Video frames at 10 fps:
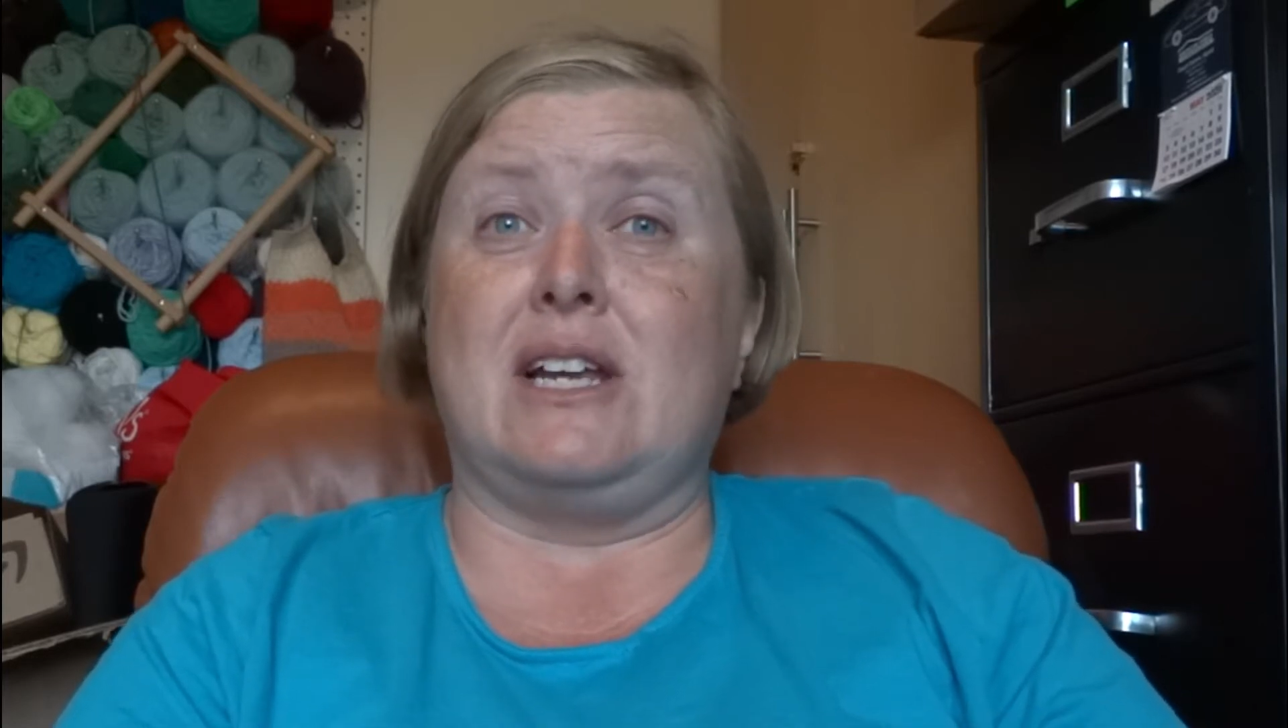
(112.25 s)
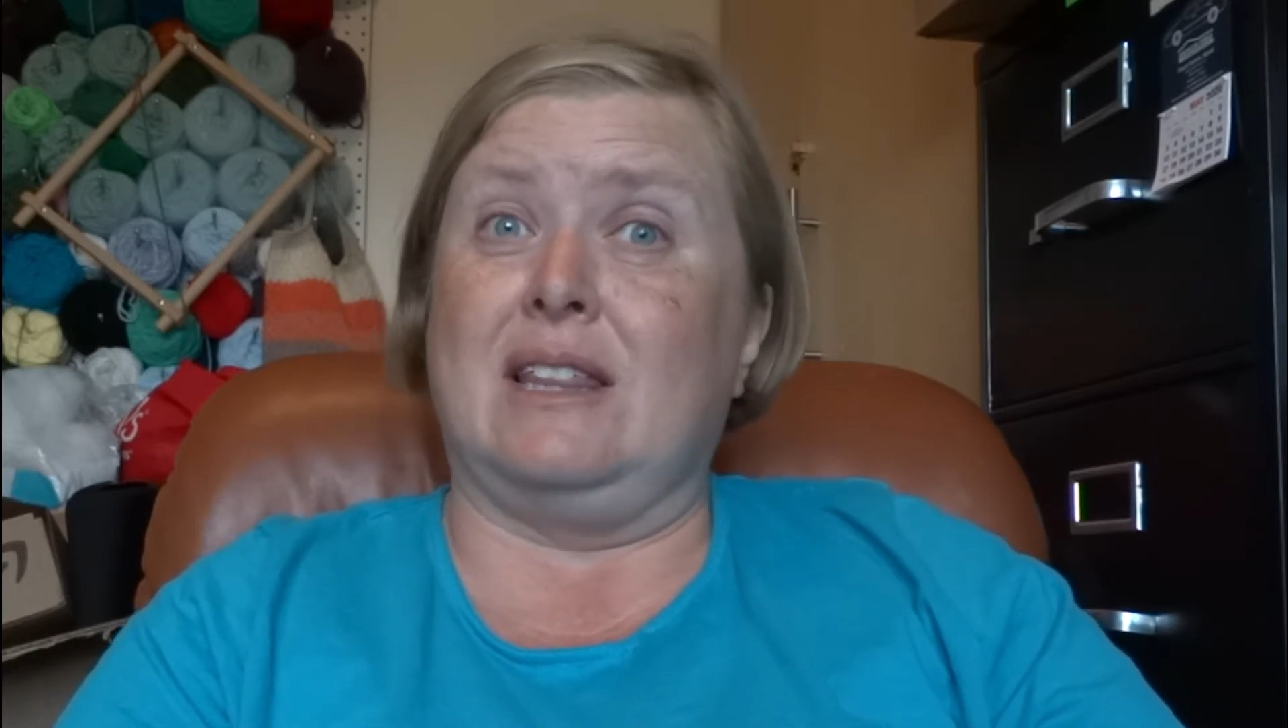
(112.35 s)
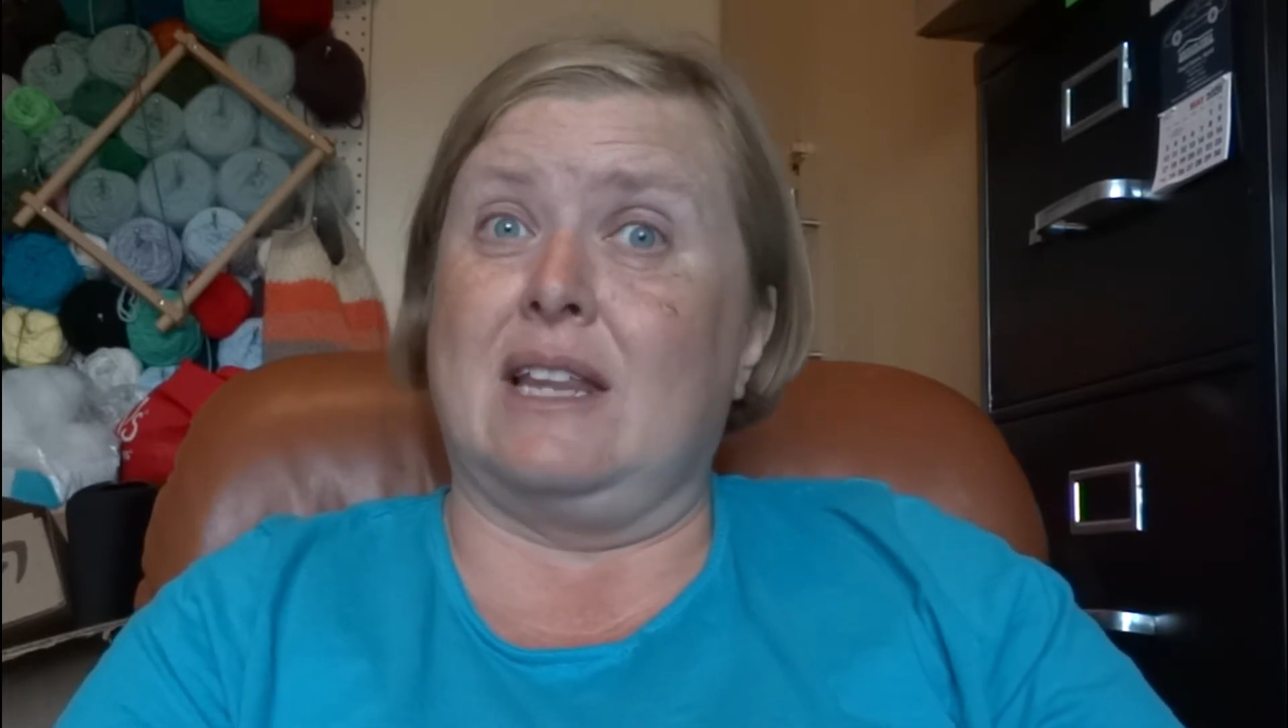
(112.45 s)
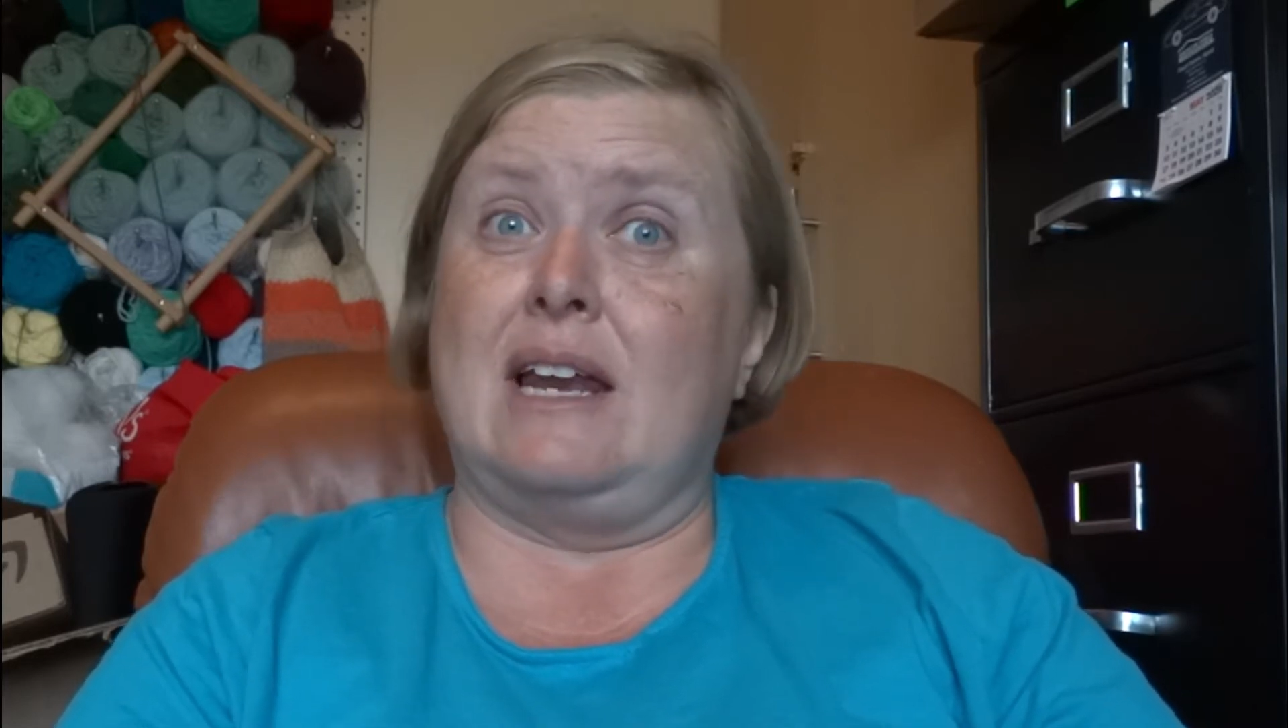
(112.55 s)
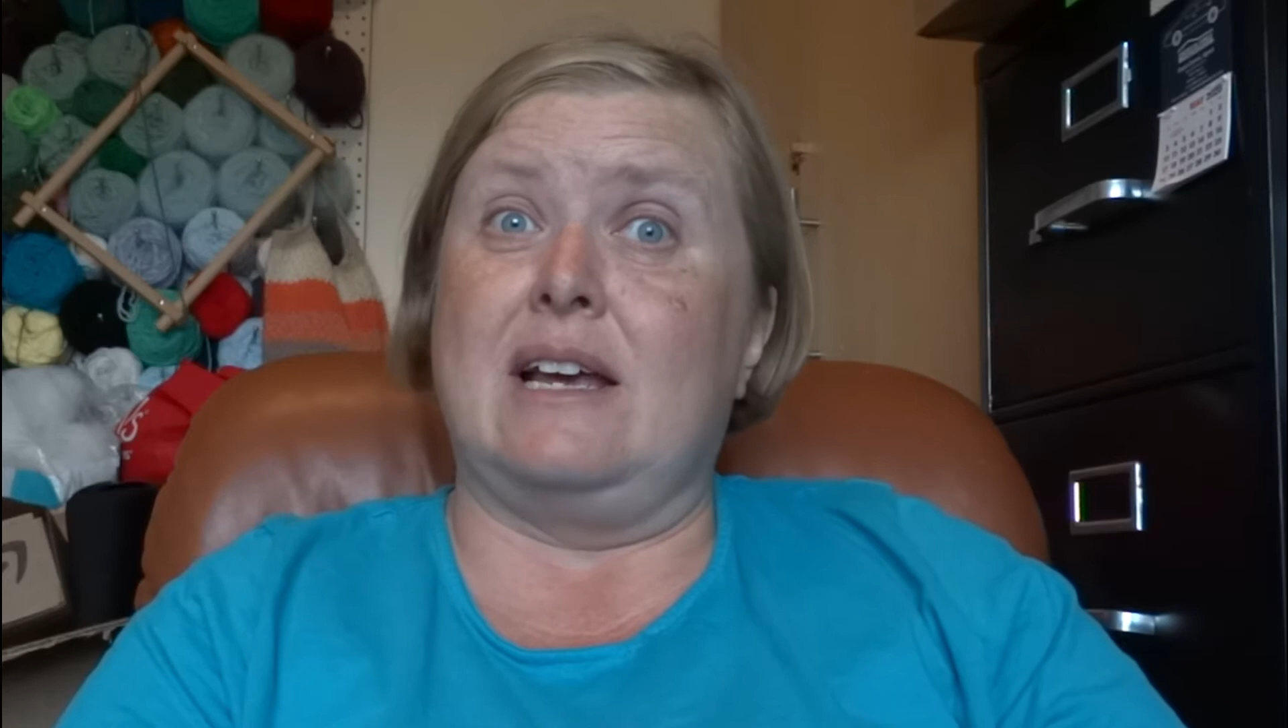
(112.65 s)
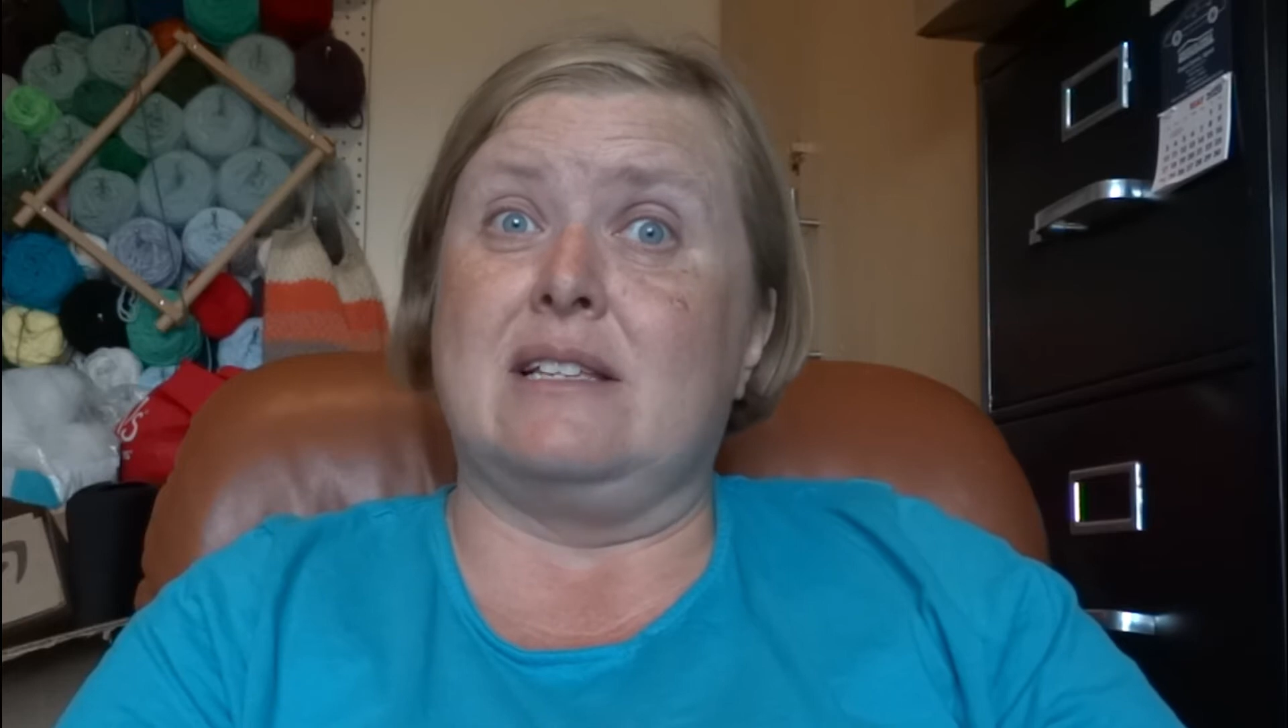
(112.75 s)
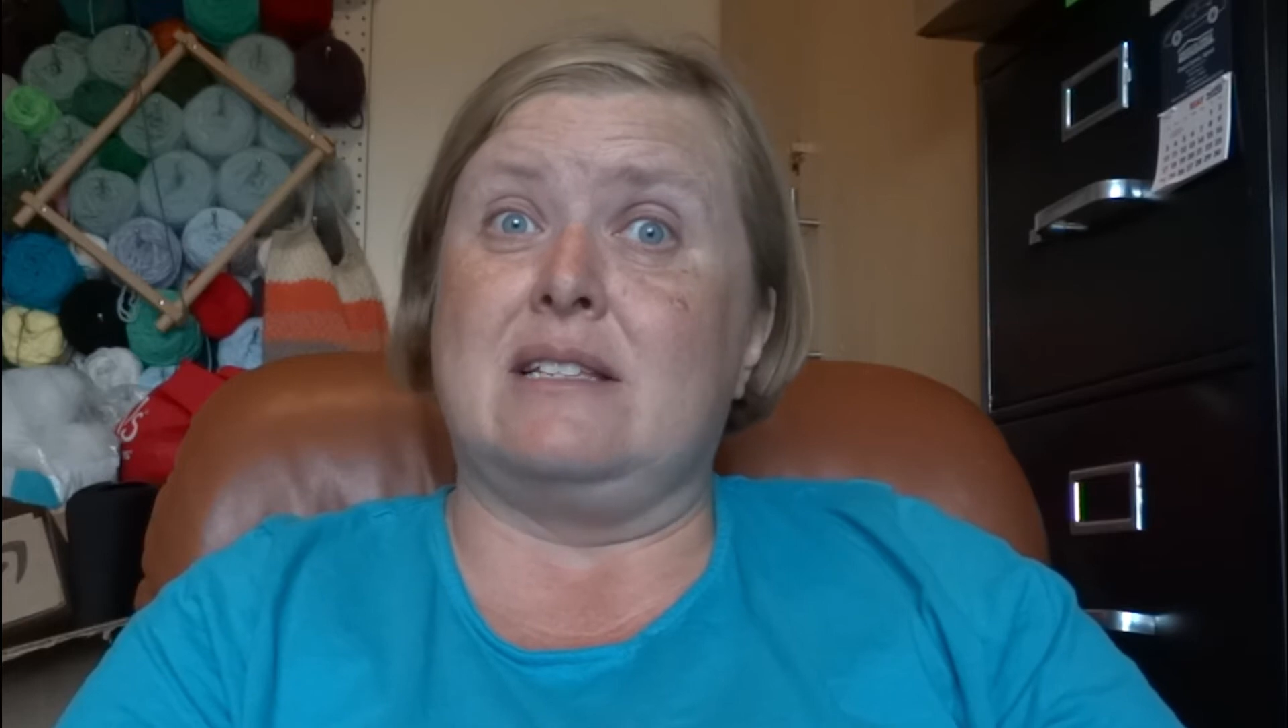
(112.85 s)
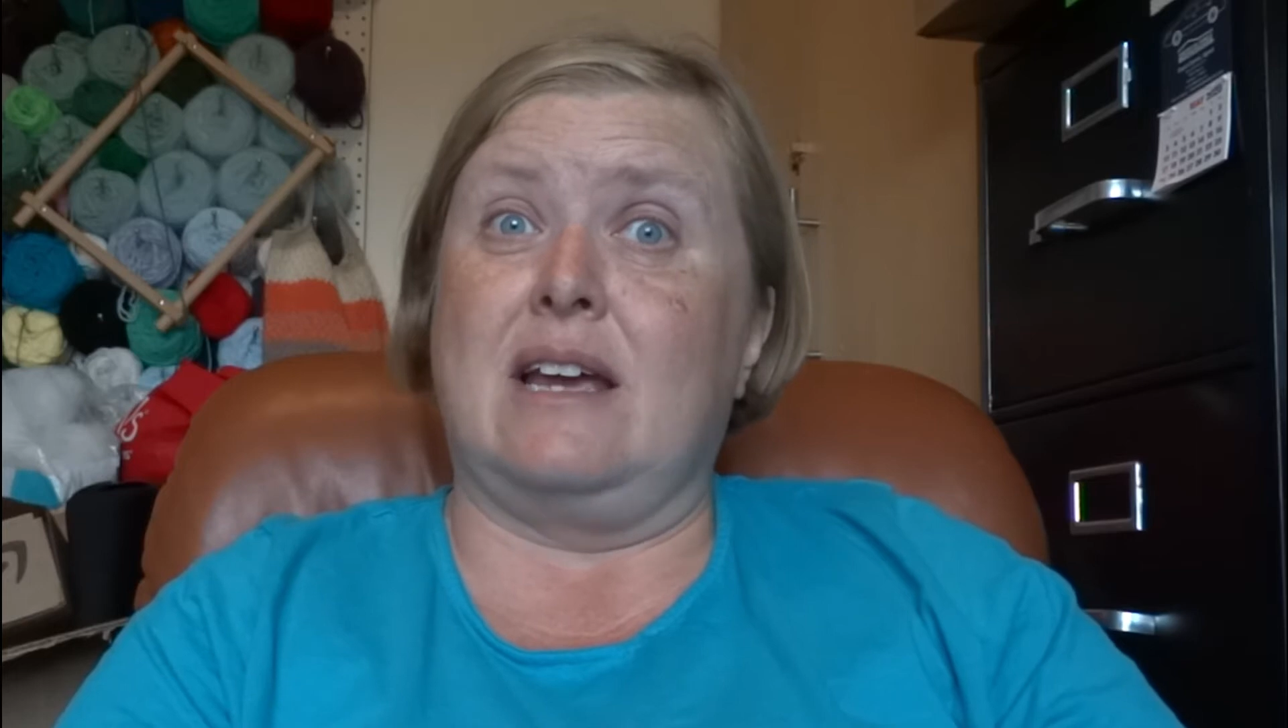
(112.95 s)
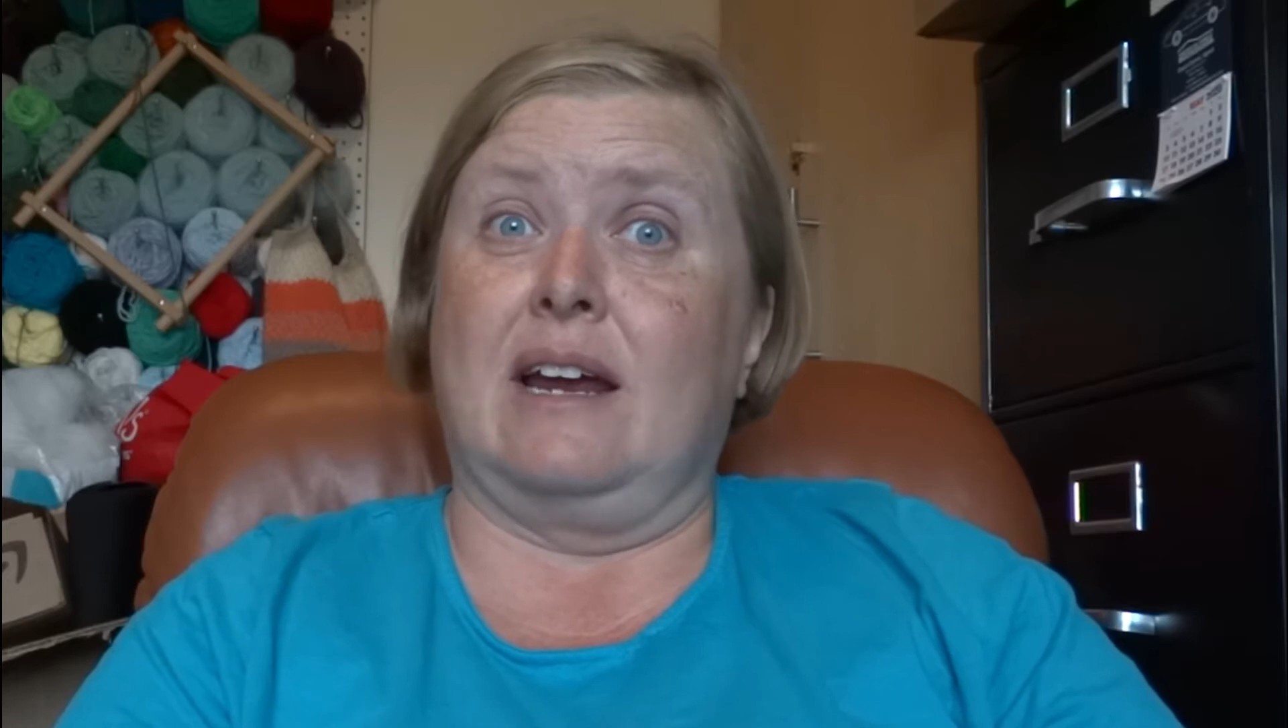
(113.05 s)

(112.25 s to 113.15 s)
and lettuce